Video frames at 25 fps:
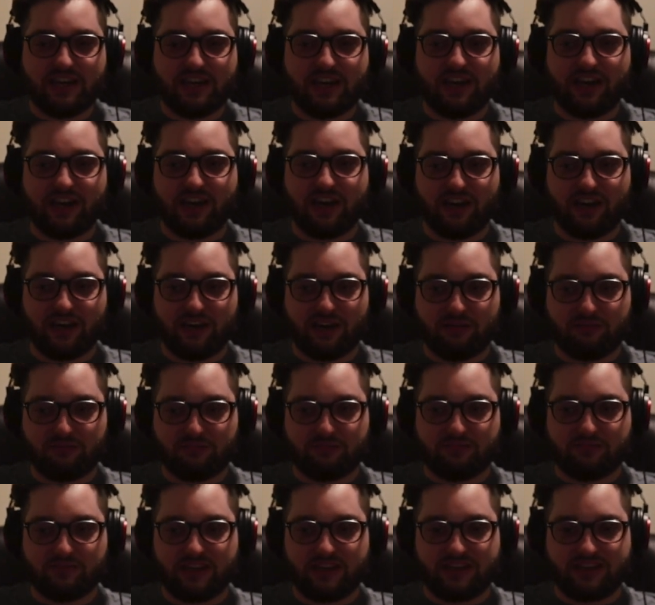
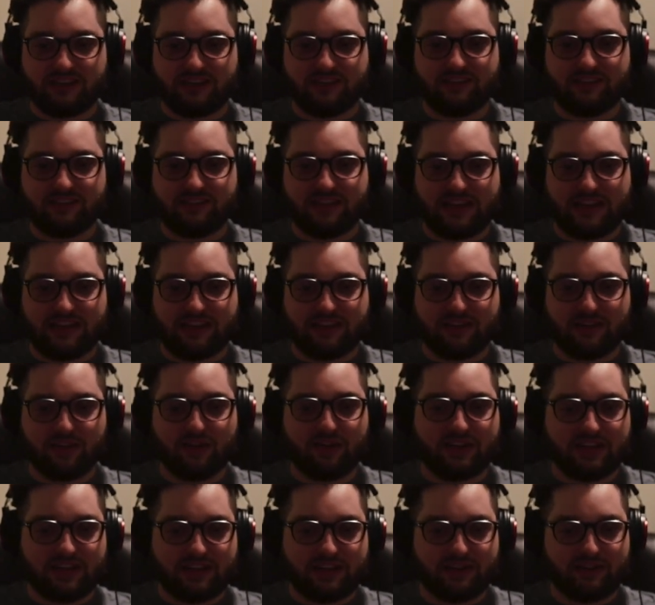Like
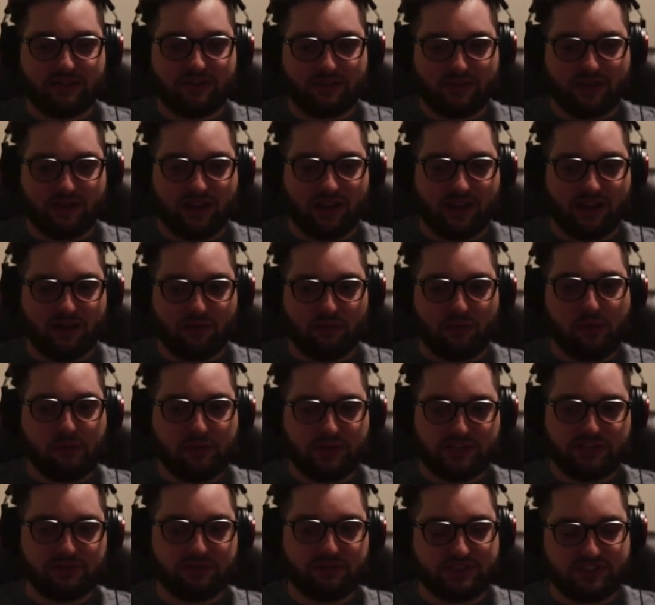look at What
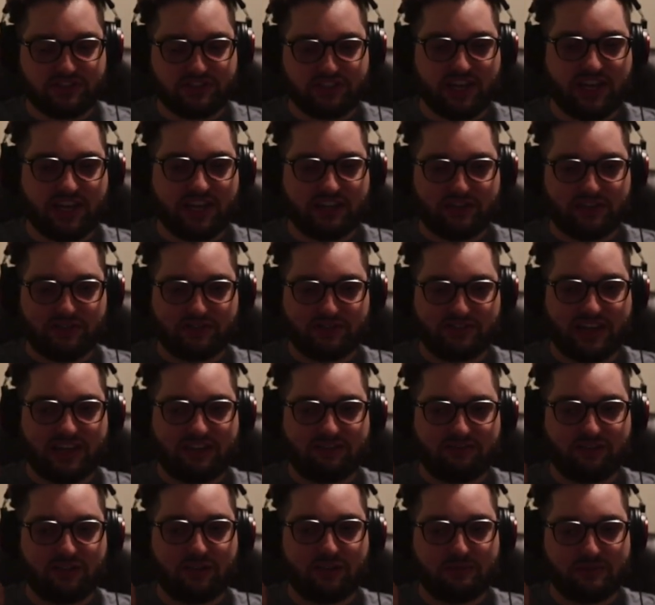We Do in the Shadows.
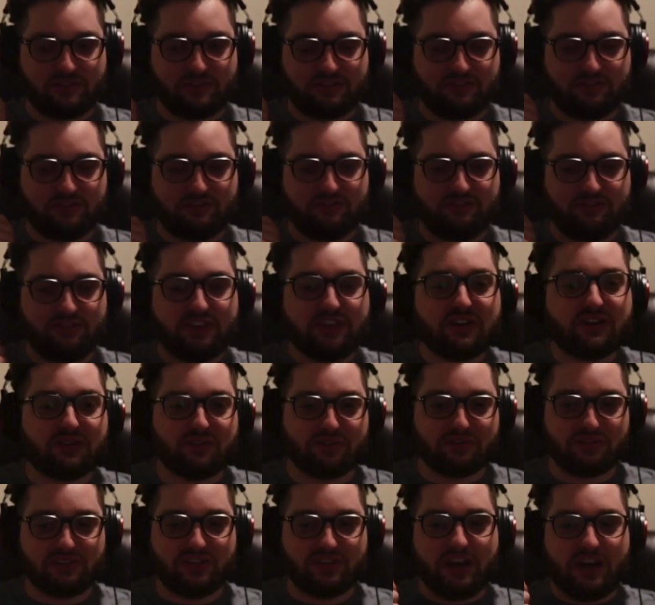That film is
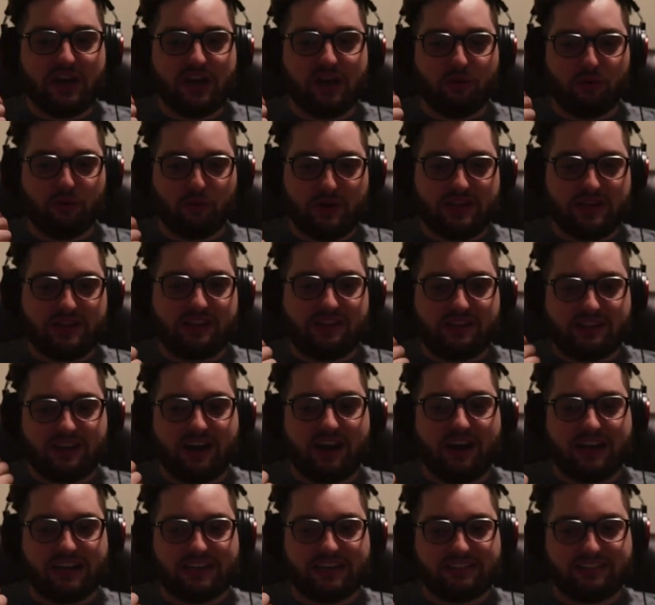filled with
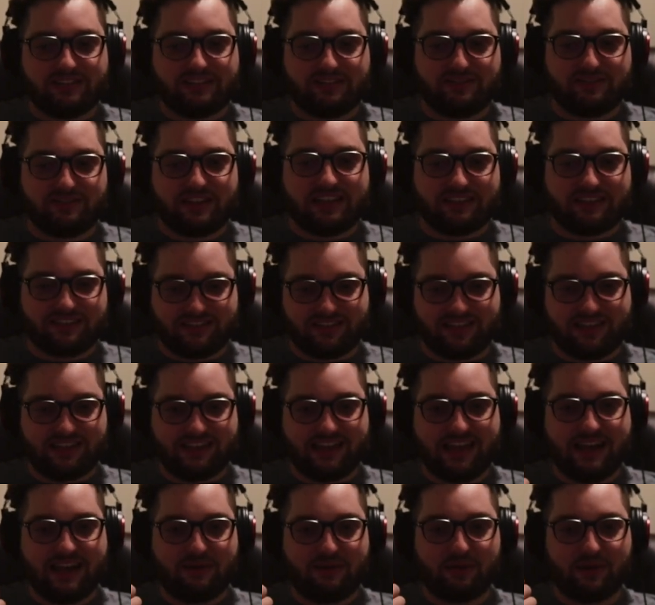kinds of things like
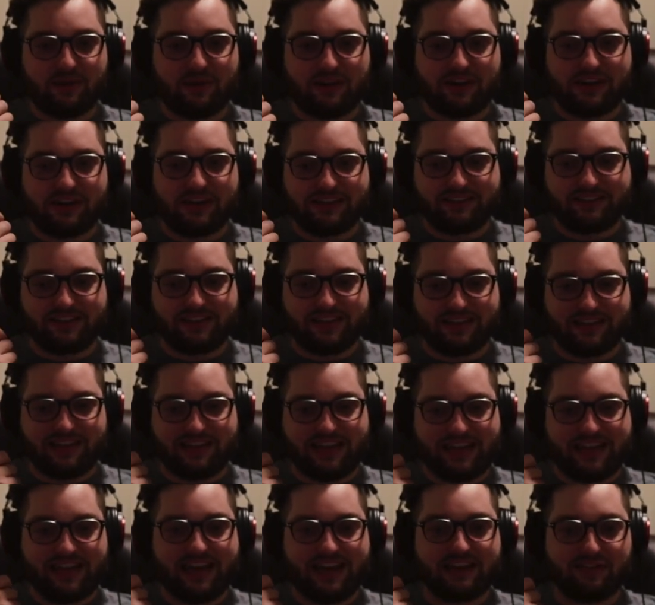that, where it's like
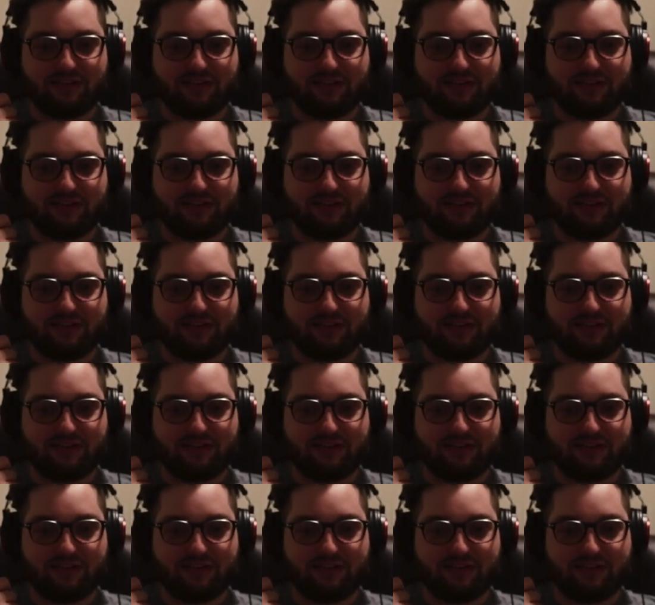they kind of